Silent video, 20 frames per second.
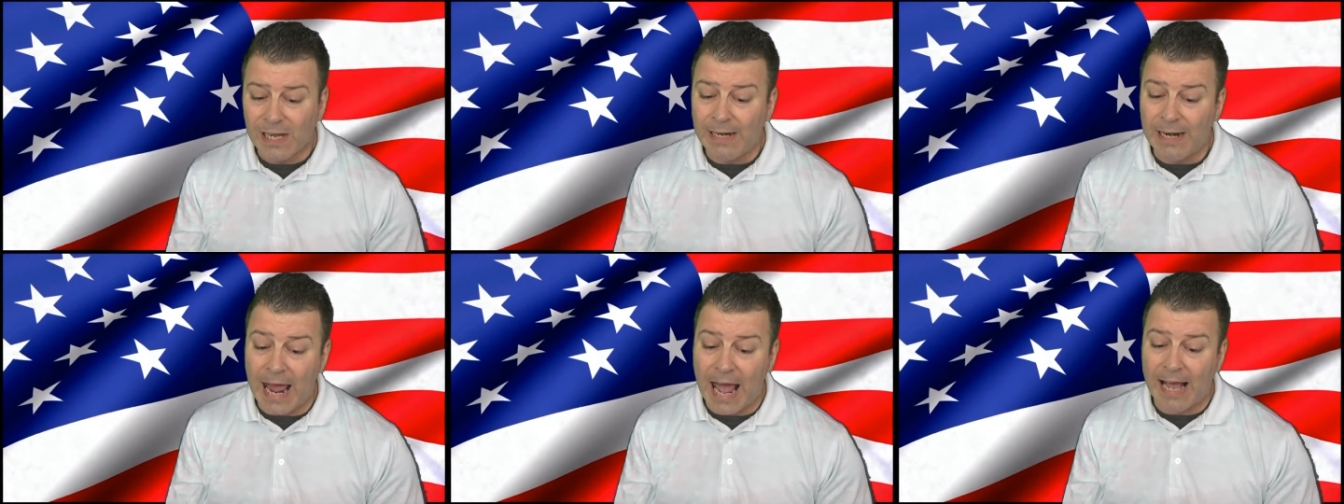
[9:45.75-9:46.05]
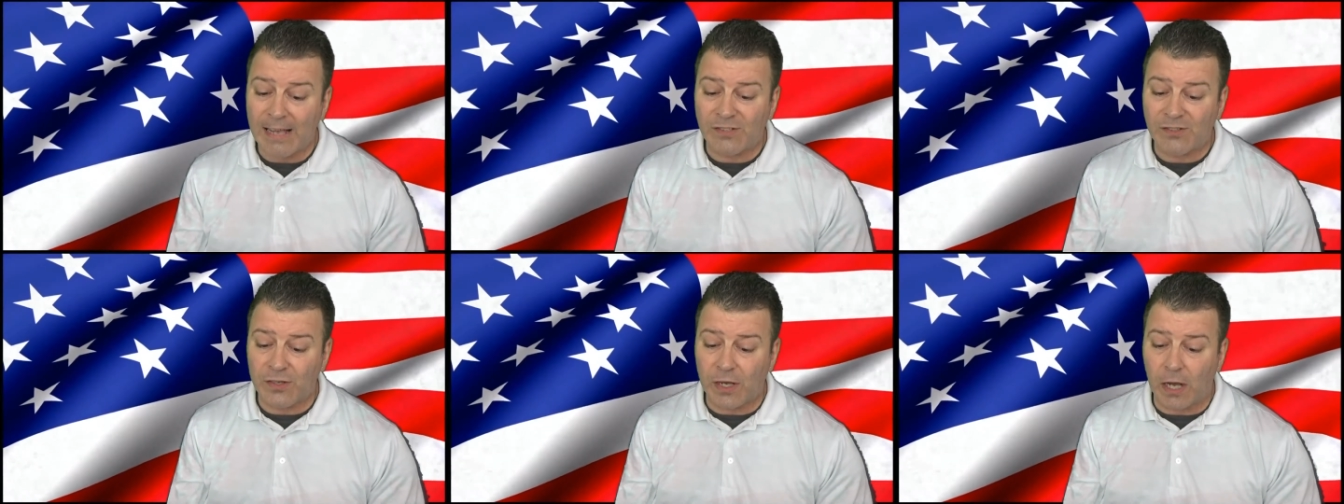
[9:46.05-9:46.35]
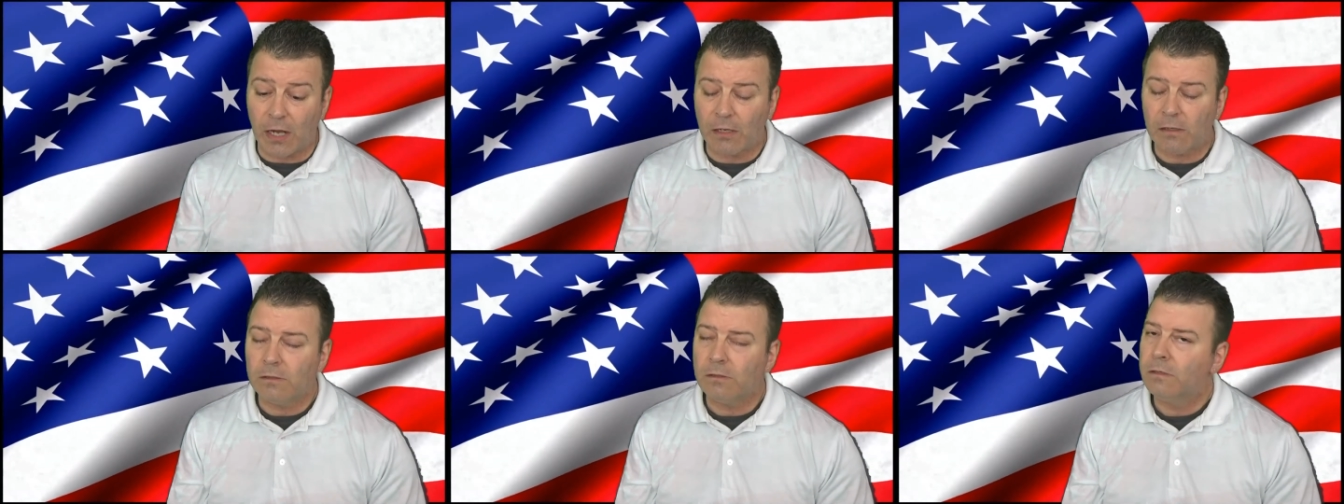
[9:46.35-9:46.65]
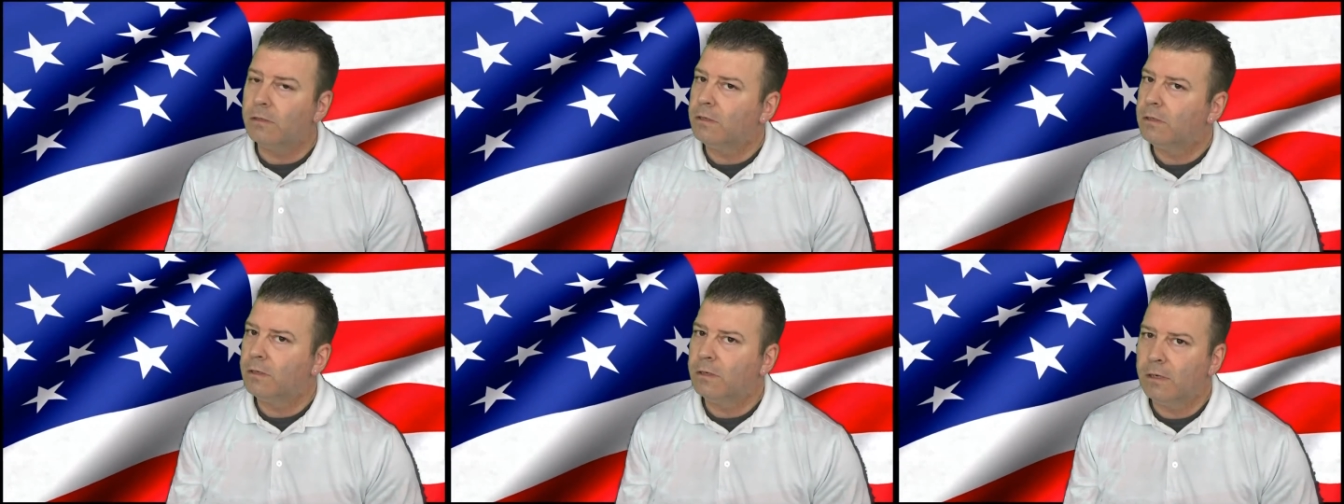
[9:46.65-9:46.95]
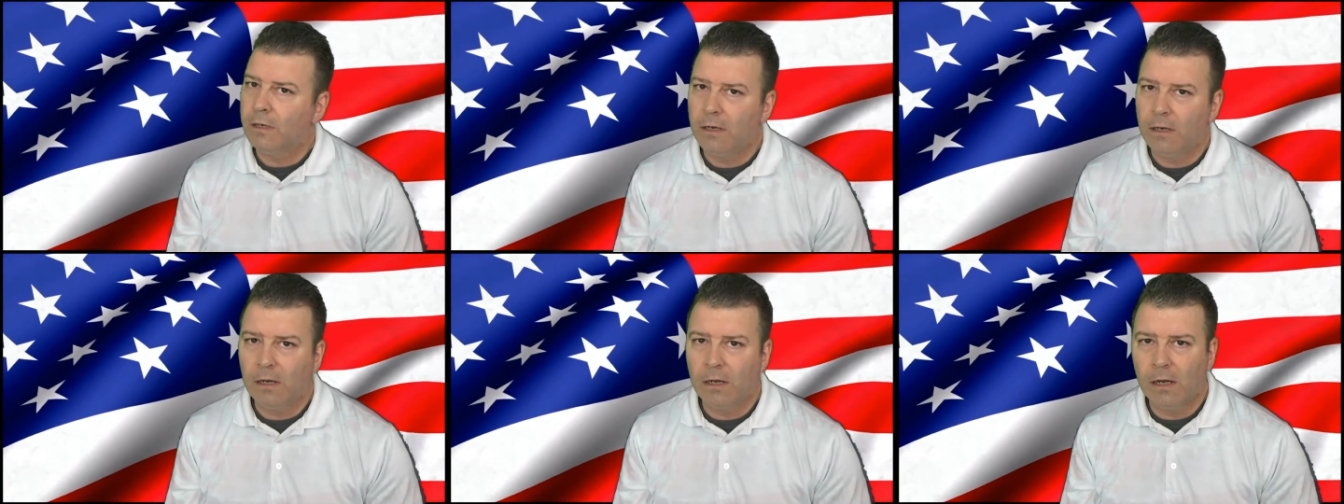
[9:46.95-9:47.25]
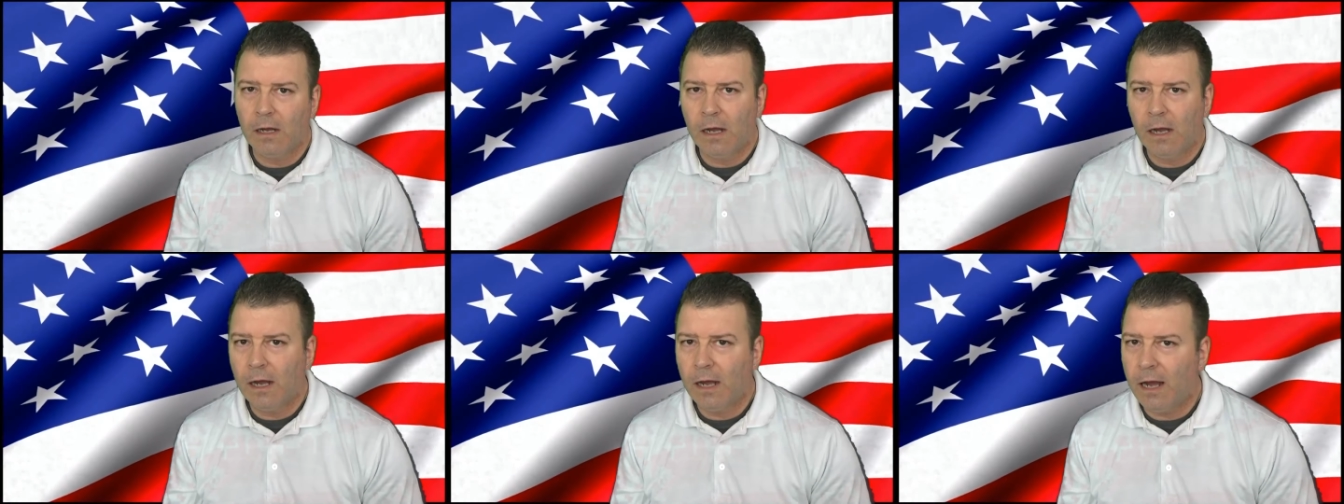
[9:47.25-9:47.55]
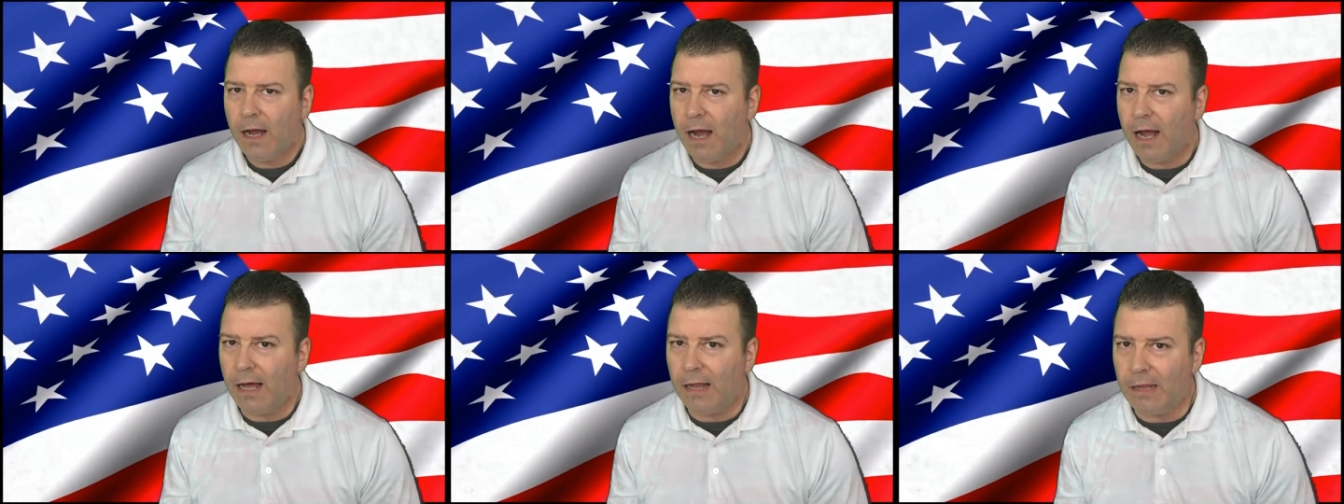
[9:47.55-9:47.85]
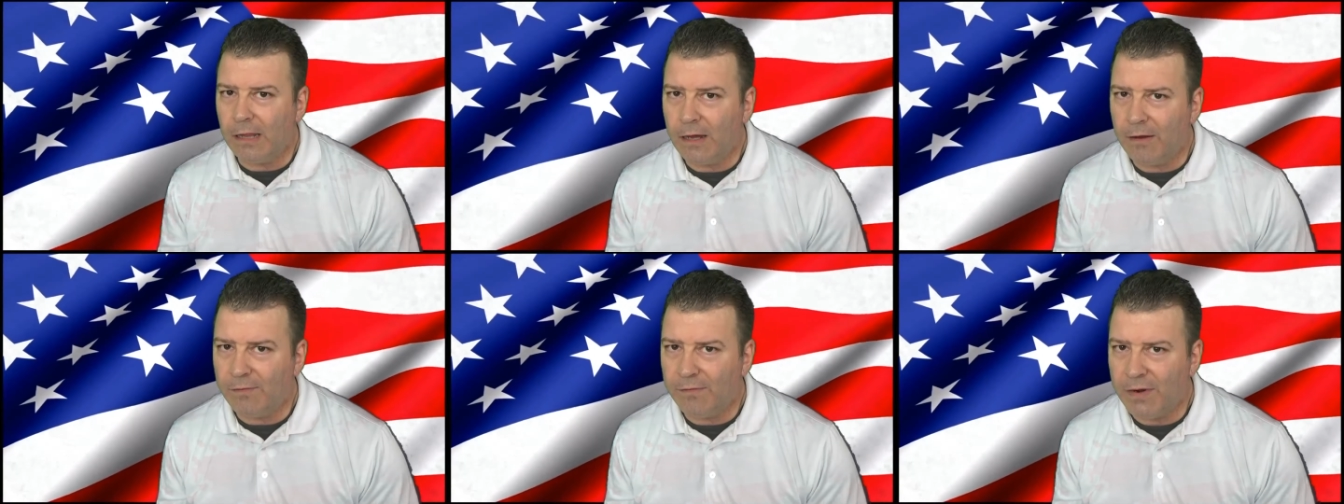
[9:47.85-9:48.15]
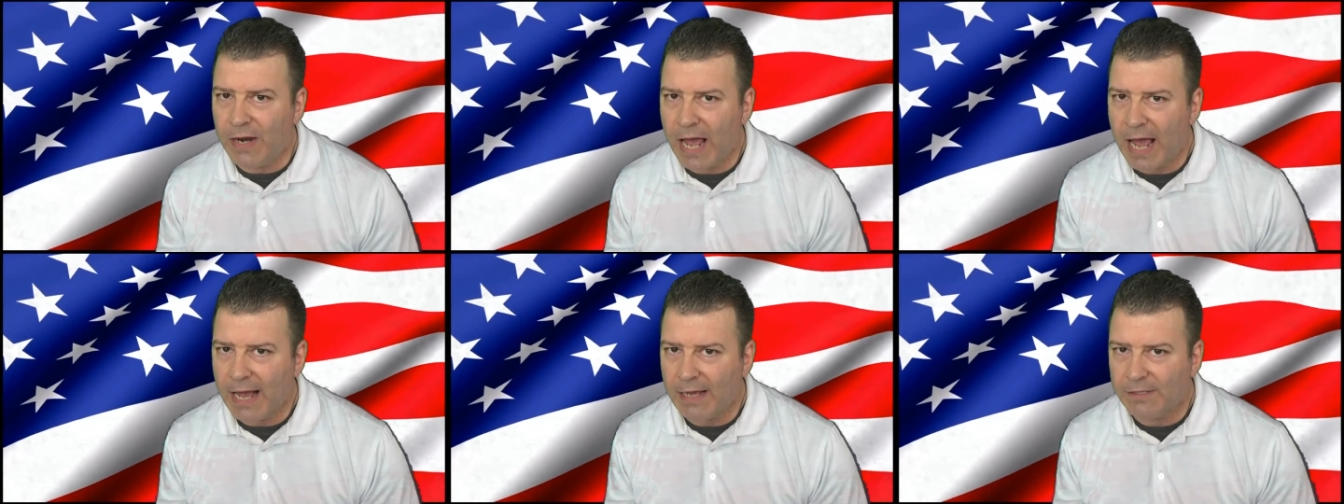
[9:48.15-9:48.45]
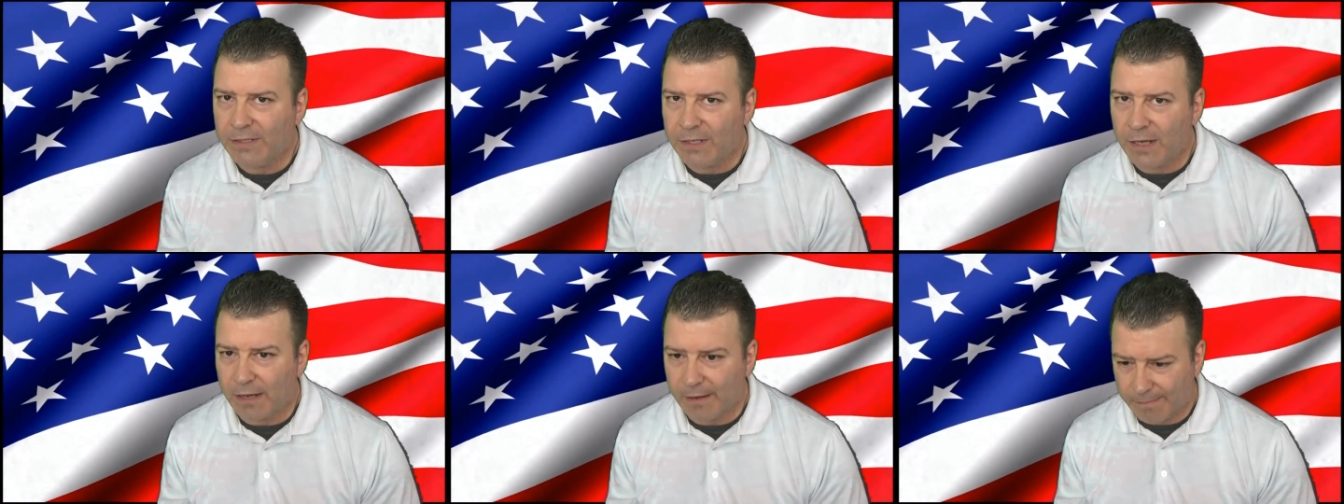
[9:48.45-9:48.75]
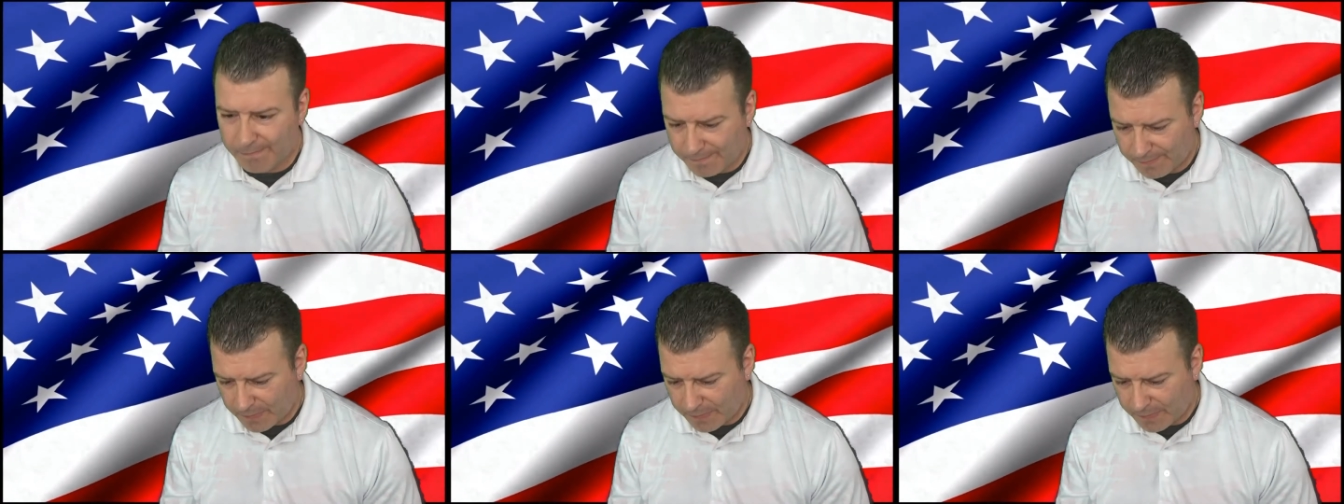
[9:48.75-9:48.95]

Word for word: NASA. I love NASA.